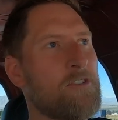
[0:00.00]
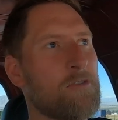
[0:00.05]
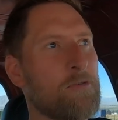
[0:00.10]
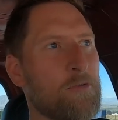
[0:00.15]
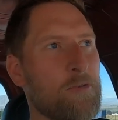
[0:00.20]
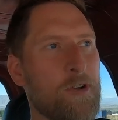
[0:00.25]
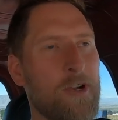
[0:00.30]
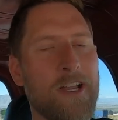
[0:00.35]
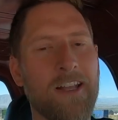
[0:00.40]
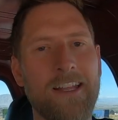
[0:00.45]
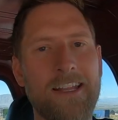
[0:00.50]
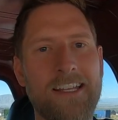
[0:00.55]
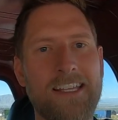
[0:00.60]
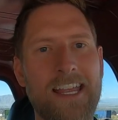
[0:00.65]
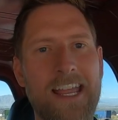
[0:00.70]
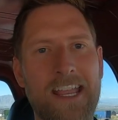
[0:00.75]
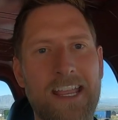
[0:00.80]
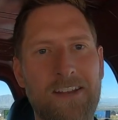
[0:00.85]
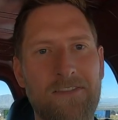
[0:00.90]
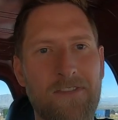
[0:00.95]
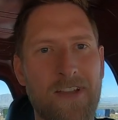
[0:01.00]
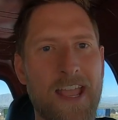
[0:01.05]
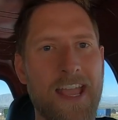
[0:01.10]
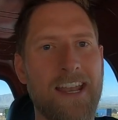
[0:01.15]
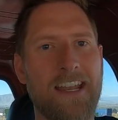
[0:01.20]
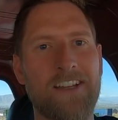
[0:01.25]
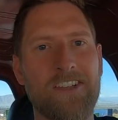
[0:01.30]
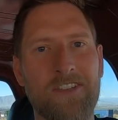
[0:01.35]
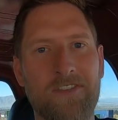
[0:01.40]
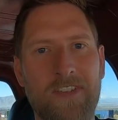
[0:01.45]
really take
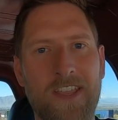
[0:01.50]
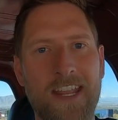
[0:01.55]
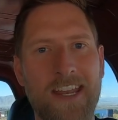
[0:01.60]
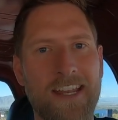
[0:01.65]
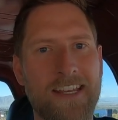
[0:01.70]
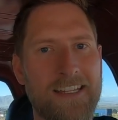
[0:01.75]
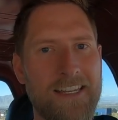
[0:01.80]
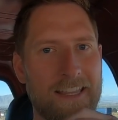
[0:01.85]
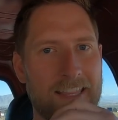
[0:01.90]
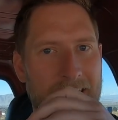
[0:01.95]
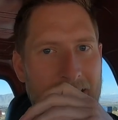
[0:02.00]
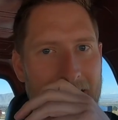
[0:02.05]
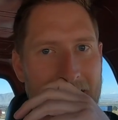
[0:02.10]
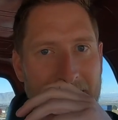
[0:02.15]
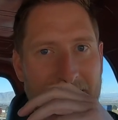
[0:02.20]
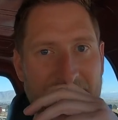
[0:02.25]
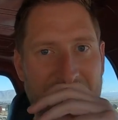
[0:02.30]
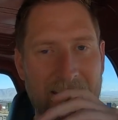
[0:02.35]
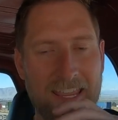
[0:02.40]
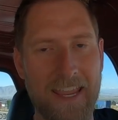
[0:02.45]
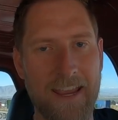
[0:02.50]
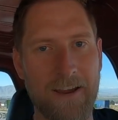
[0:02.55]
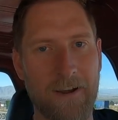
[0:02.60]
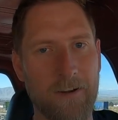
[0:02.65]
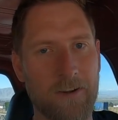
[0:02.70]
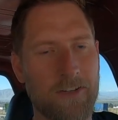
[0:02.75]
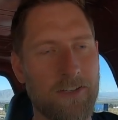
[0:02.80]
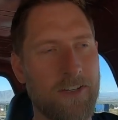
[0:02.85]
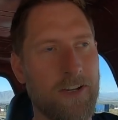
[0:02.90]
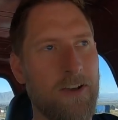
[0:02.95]
advantage of getting to the next
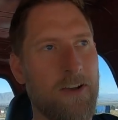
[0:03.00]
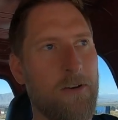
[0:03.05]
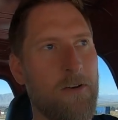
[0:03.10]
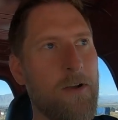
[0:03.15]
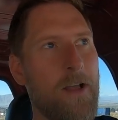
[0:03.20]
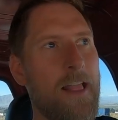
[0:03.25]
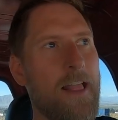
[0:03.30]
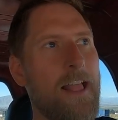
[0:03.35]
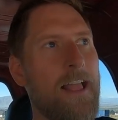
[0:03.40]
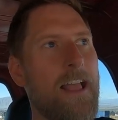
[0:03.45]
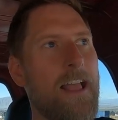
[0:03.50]
gear. So